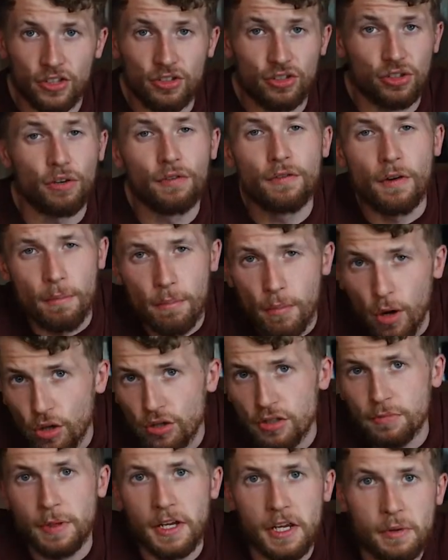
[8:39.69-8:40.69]
So for
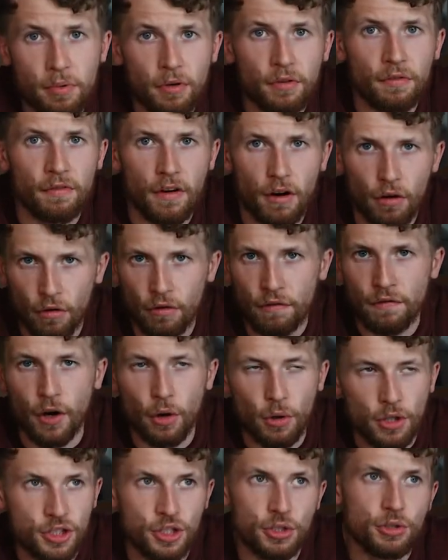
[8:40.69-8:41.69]
most people, for a
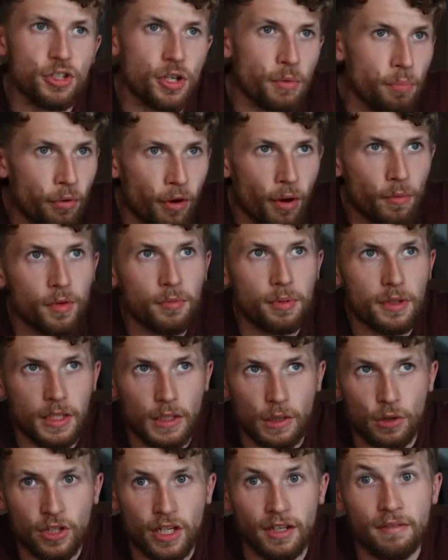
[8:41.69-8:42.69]
photo shoot, you're probably
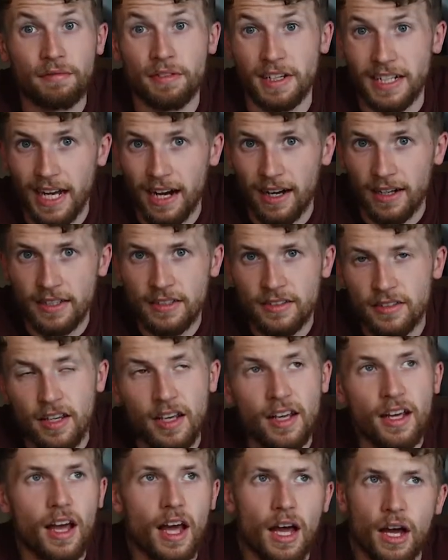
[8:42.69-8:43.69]
looking for guys
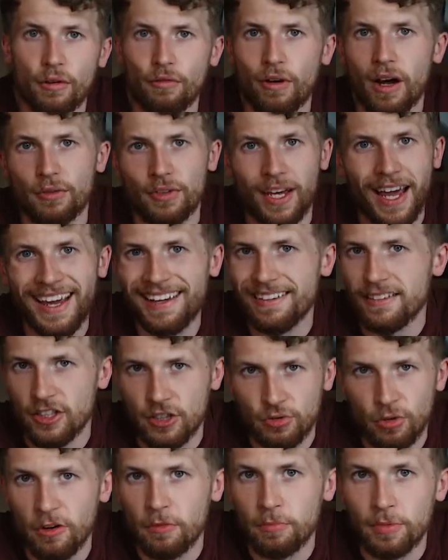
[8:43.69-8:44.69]
at around 8 to
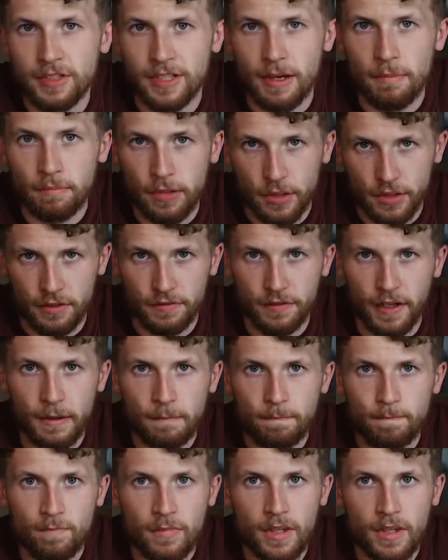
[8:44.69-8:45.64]
12% body fat.